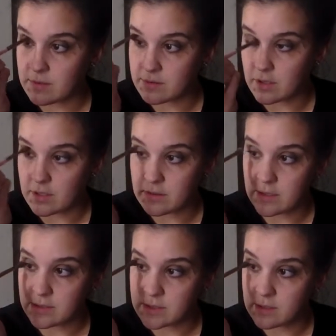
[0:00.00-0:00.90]

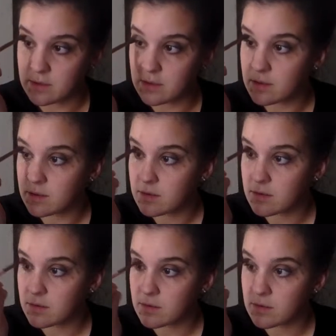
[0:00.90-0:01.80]
darkness,
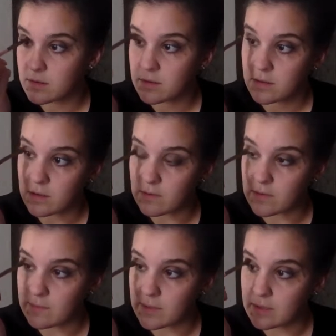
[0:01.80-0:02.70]
if
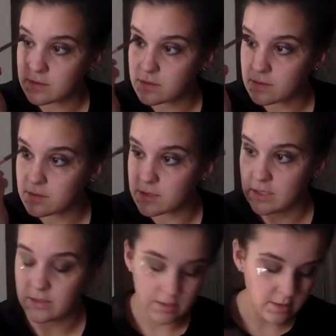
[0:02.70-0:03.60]
that makes
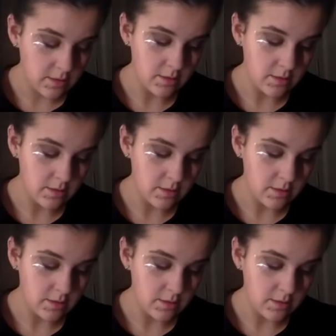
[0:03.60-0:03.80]
sense.